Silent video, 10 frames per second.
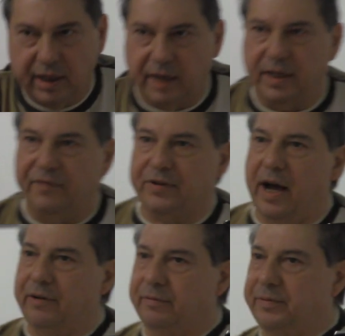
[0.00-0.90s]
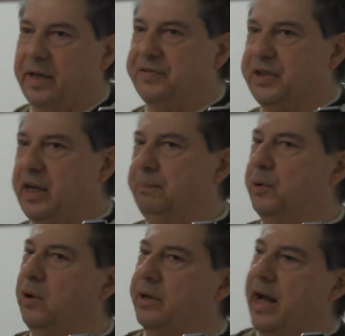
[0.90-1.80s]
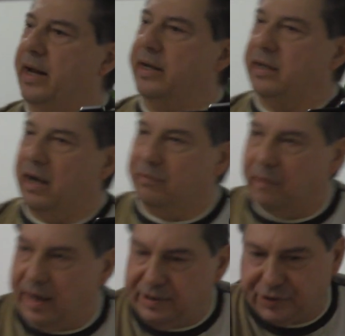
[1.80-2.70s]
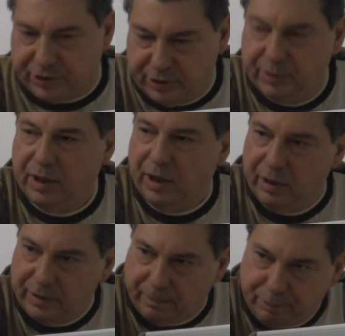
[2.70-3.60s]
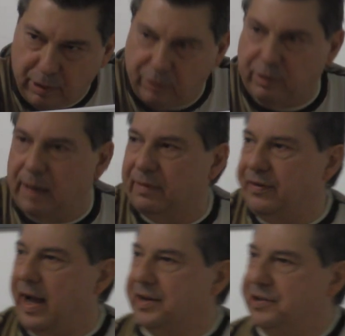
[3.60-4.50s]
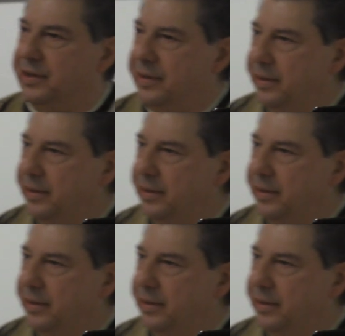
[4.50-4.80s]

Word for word: And they've gone, they've skipped all that and gone right to the program of action.